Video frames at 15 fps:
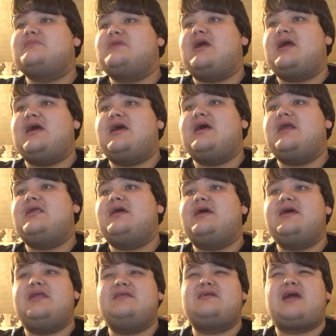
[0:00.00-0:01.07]
And
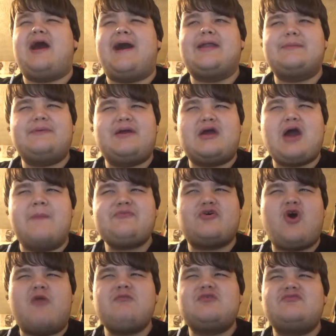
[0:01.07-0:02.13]
it kind of becomes a
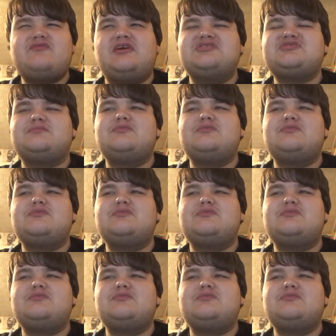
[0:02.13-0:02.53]
home invasion